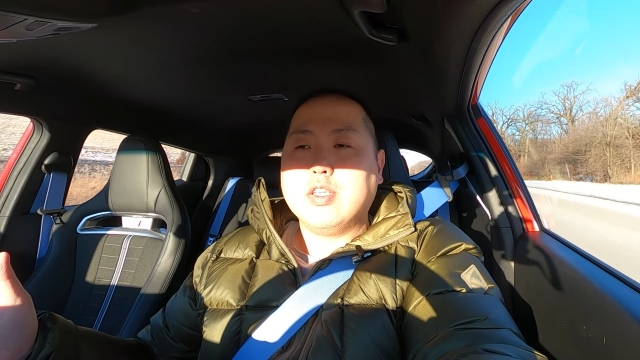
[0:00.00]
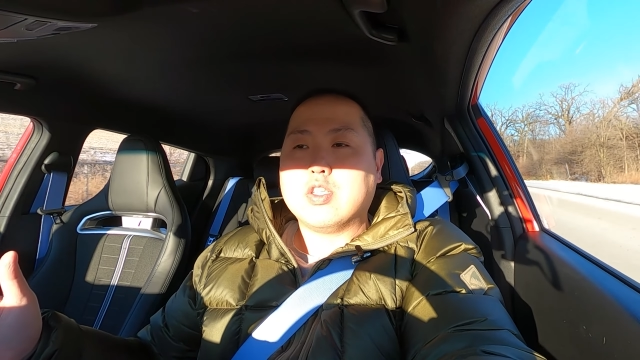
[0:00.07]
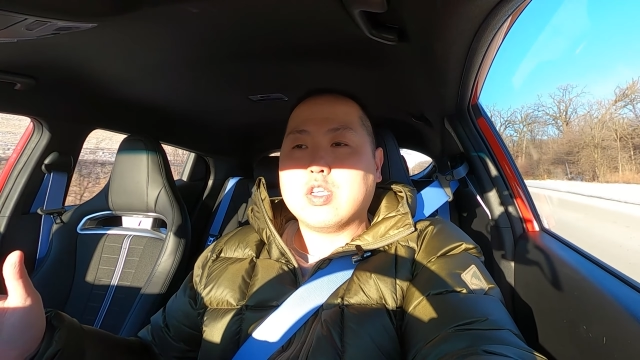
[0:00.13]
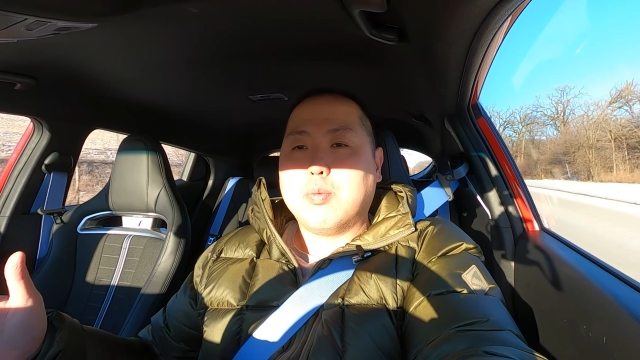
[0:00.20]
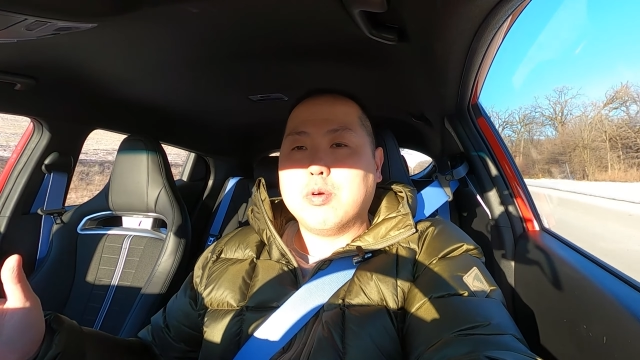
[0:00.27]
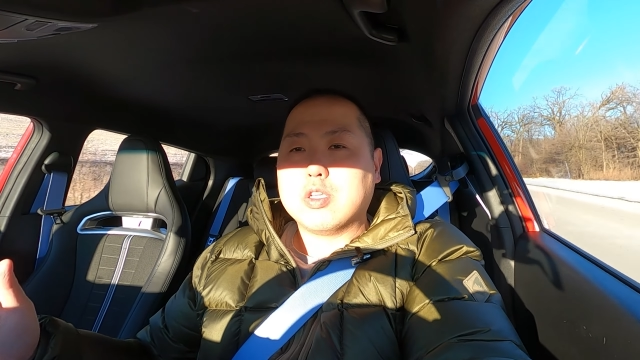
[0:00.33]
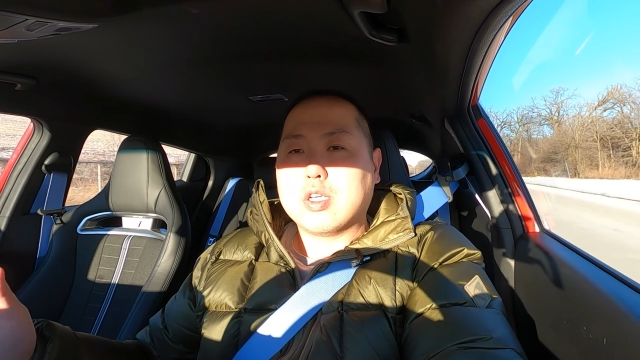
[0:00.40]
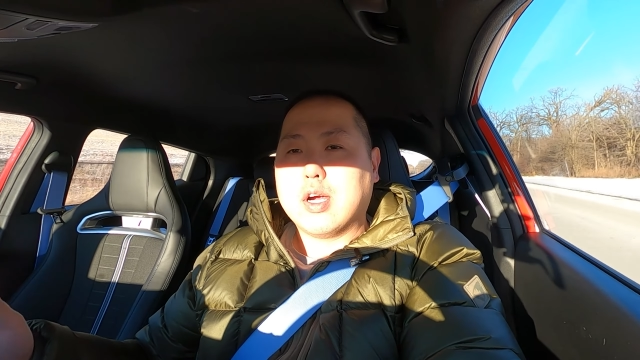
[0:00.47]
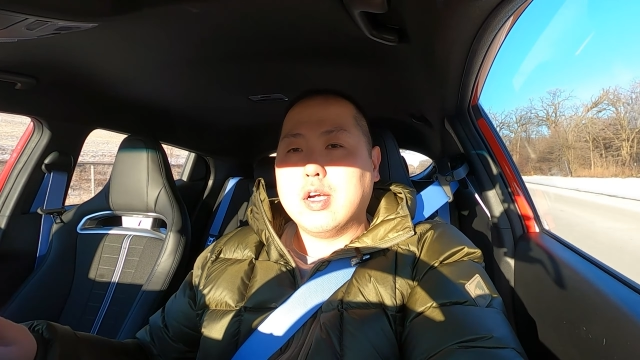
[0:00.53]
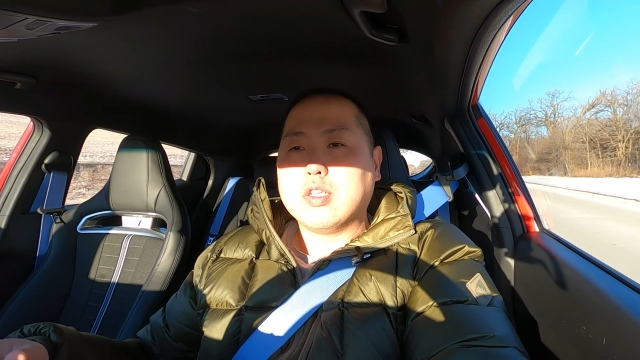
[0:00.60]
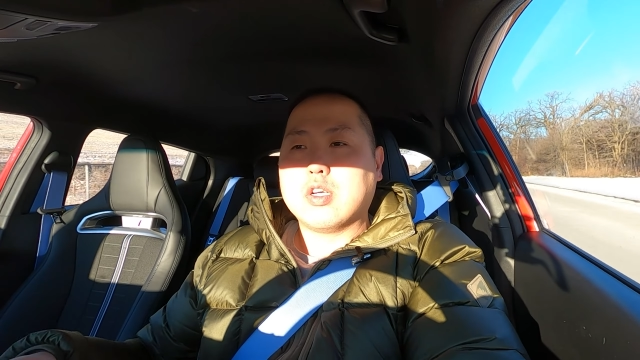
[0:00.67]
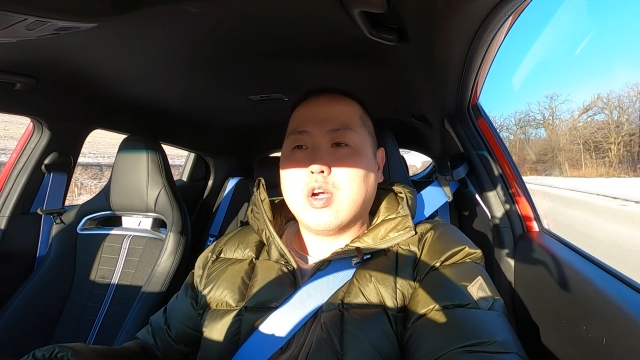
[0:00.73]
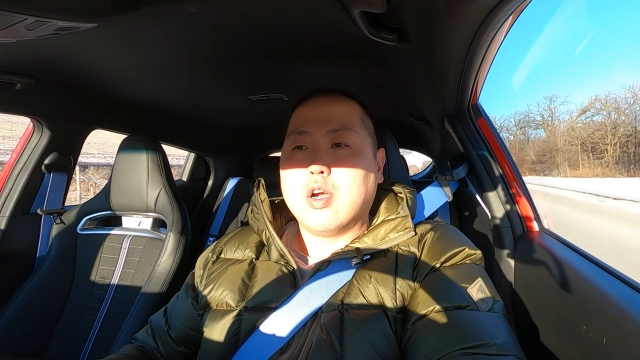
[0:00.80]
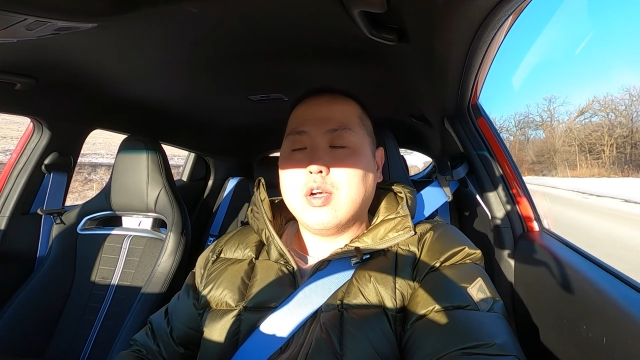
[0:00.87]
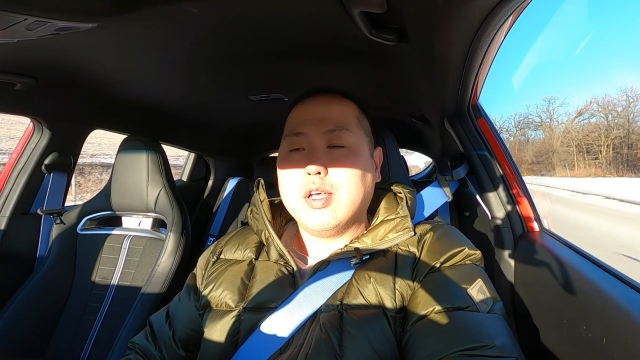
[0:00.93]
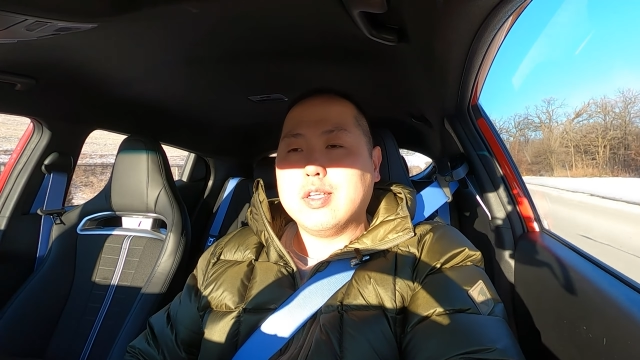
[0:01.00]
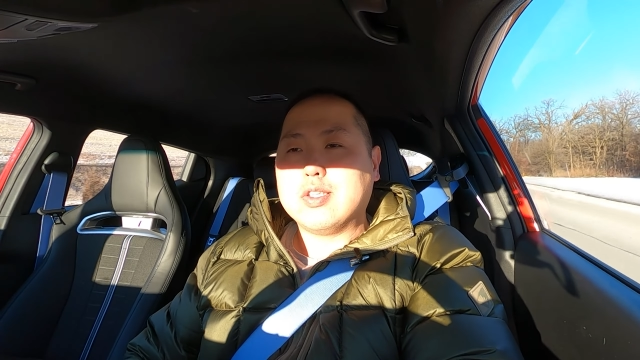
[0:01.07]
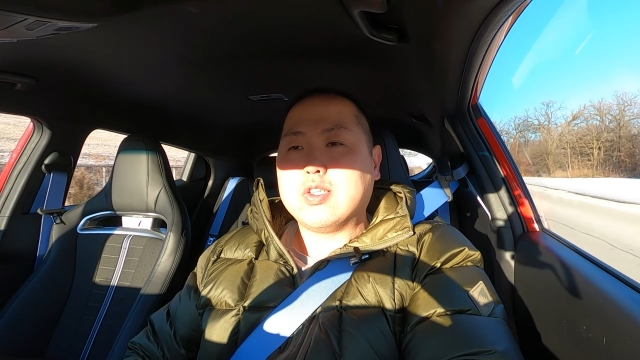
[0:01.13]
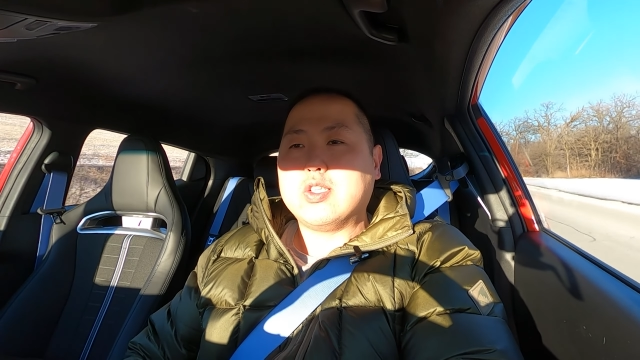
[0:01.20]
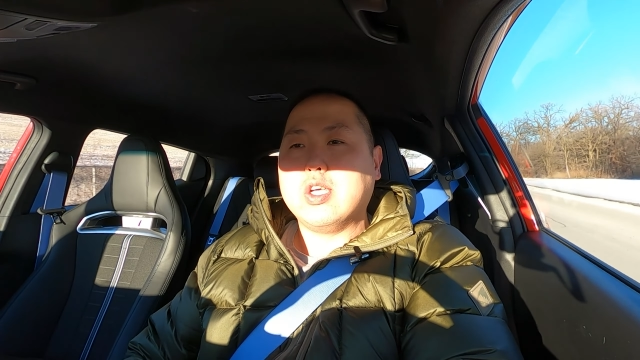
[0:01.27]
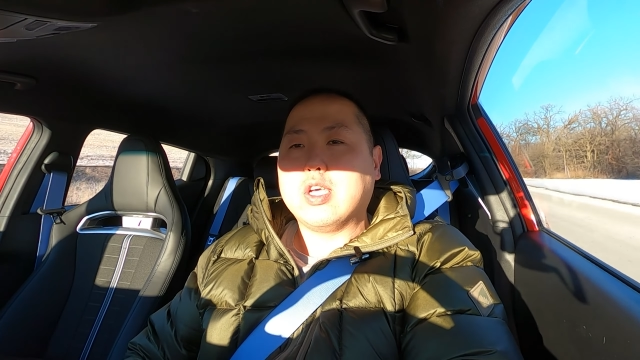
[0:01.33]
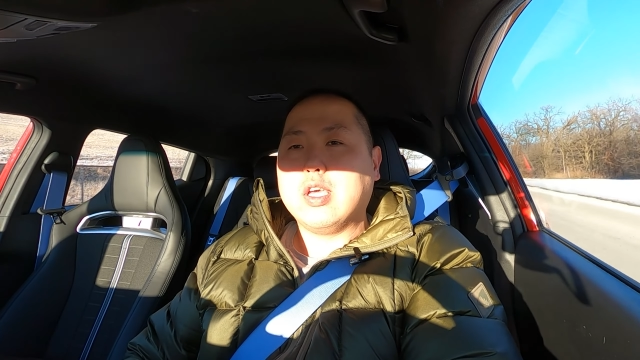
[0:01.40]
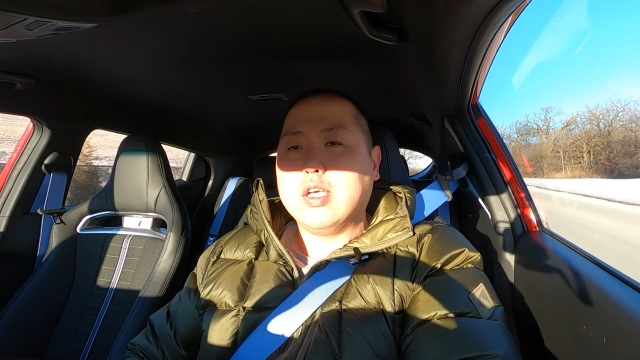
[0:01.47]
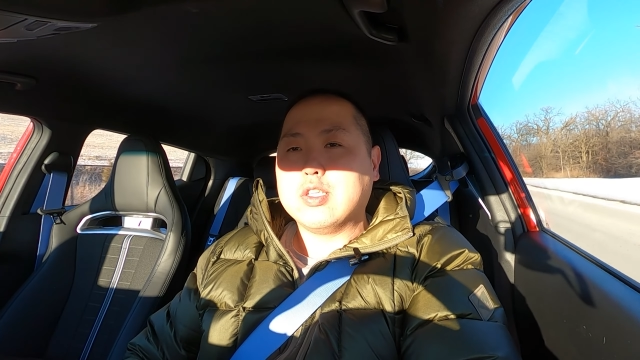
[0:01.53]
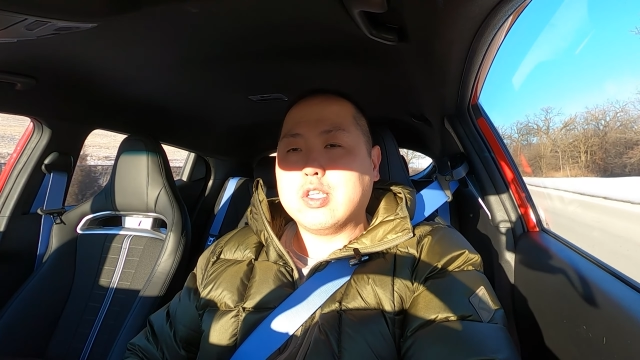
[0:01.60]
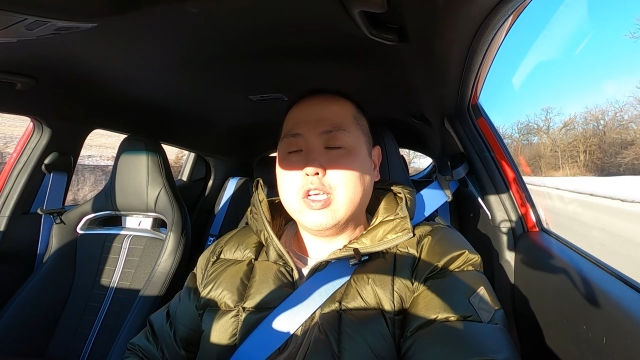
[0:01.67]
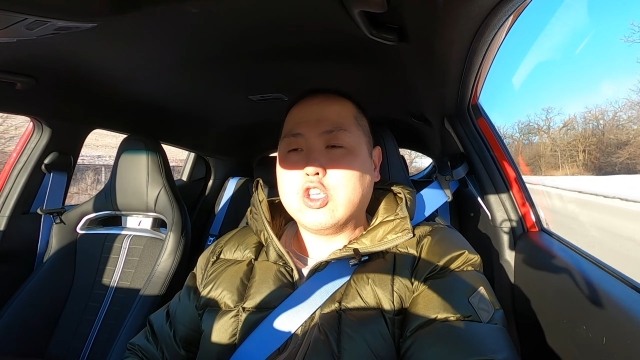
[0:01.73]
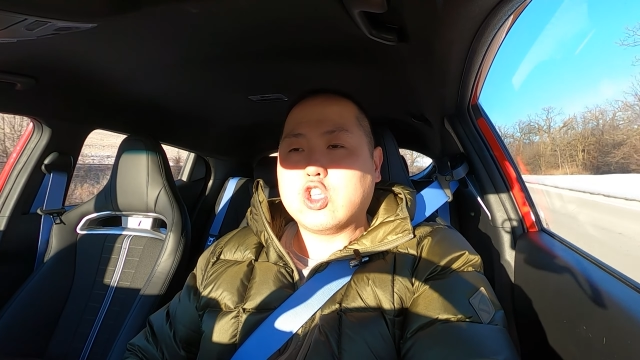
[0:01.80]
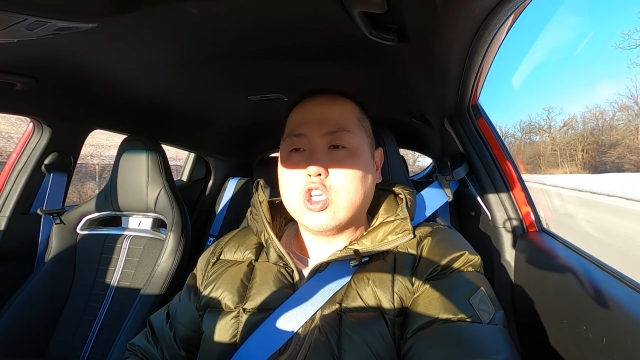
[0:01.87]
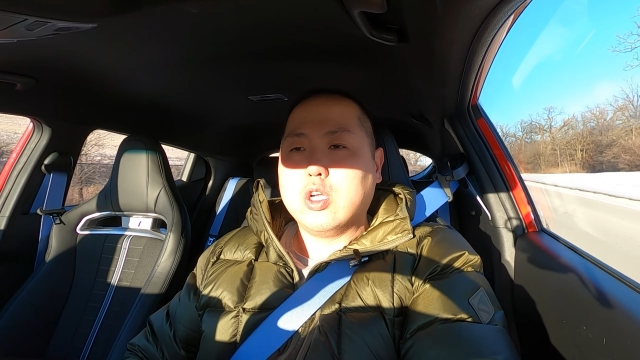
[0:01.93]
these summer tires aren't as sticky as
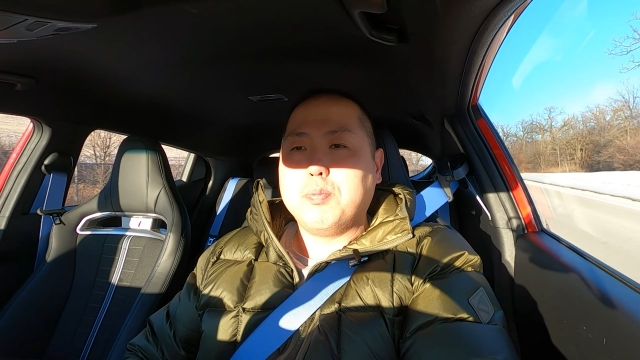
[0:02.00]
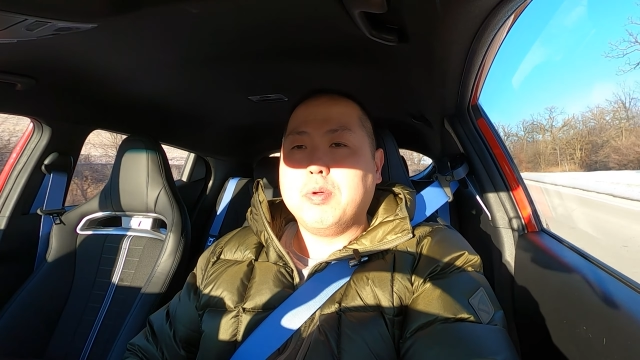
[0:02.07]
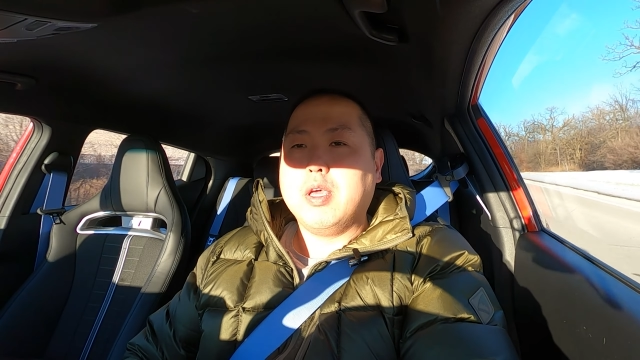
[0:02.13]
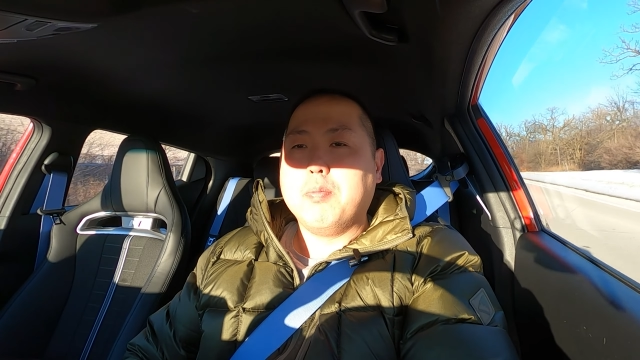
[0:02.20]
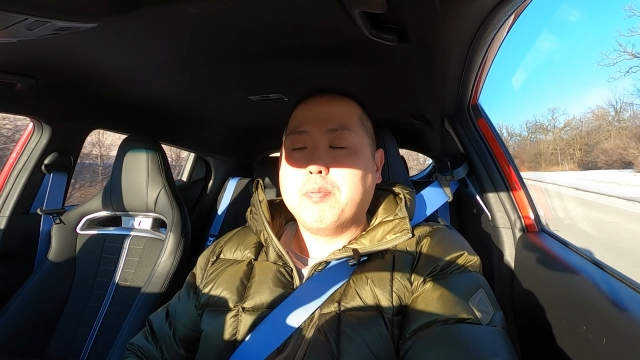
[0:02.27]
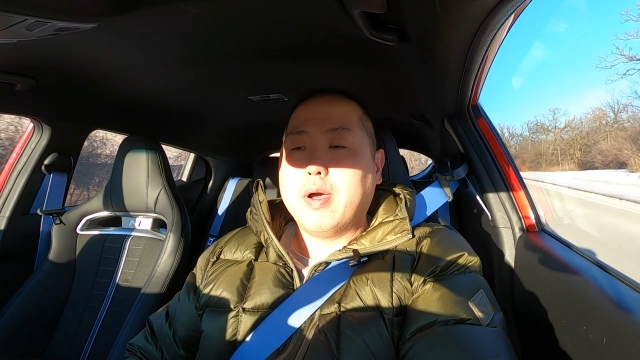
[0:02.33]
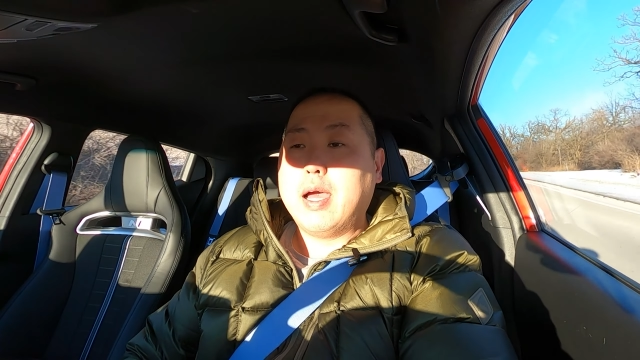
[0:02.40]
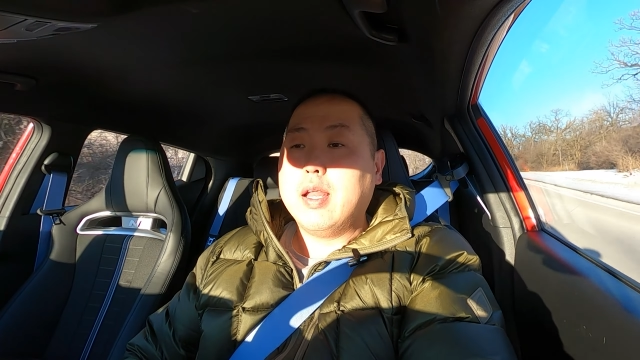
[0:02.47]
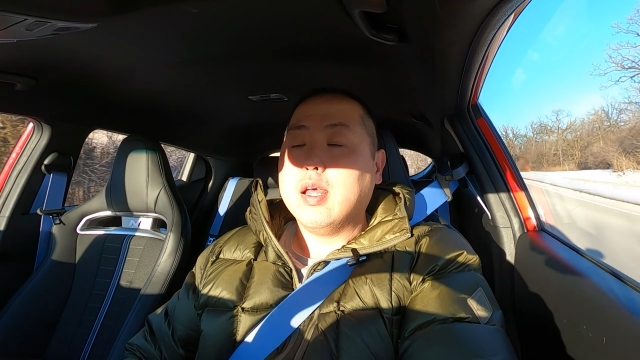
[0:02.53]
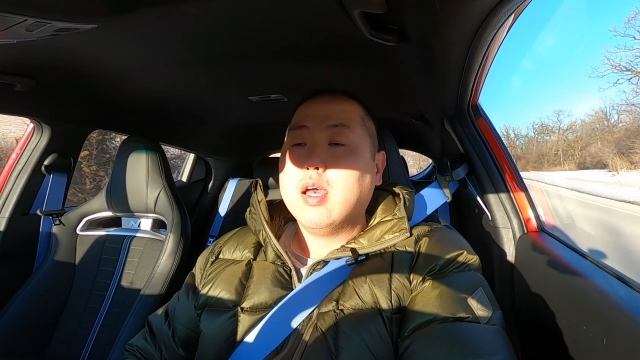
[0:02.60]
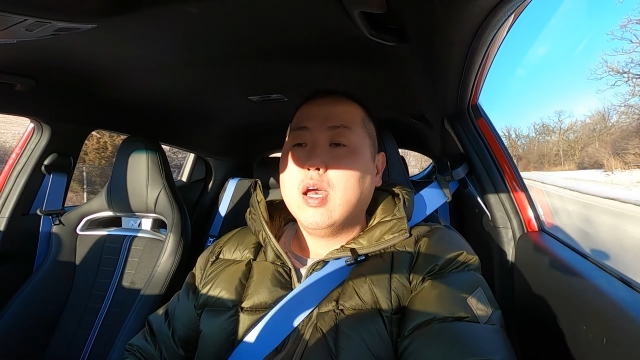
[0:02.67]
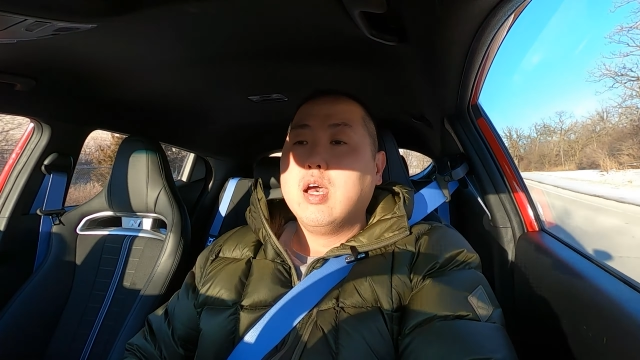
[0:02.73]
they should be, but